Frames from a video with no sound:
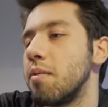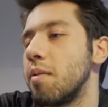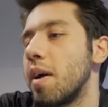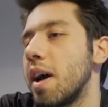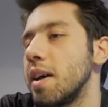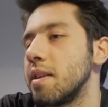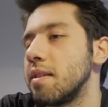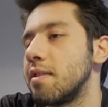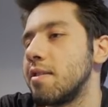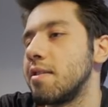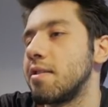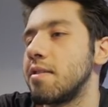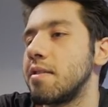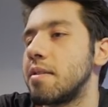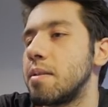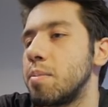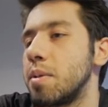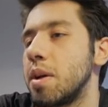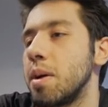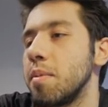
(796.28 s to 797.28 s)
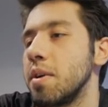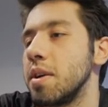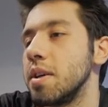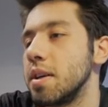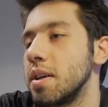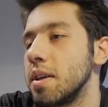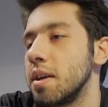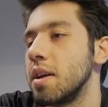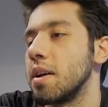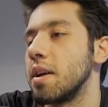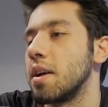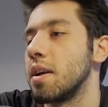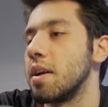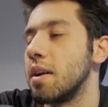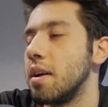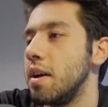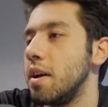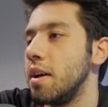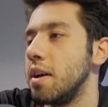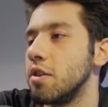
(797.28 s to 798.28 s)
rats, but I'm gonna
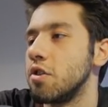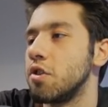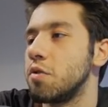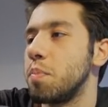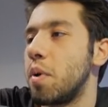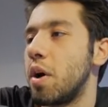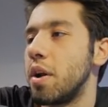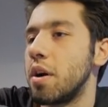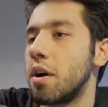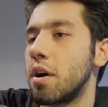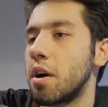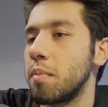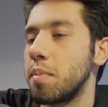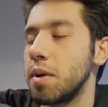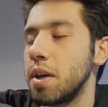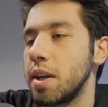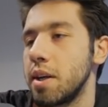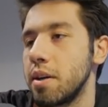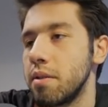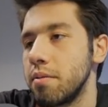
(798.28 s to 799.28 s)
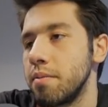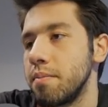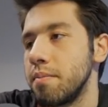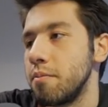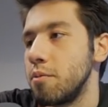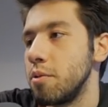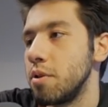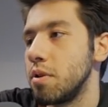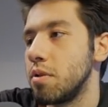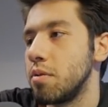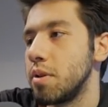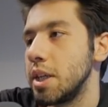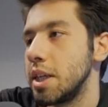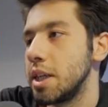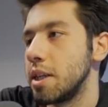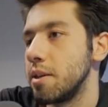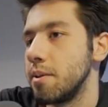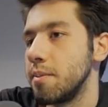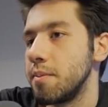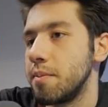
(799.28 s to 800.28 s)
spawn a Harpy now, real
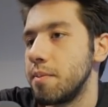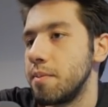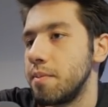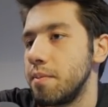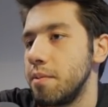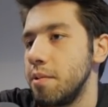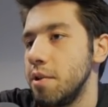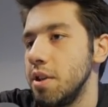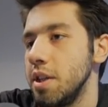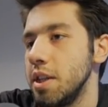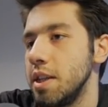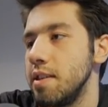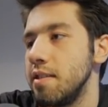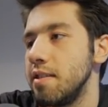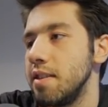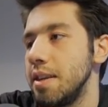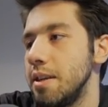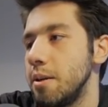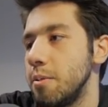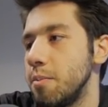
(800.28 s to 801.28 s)
quick, real easy.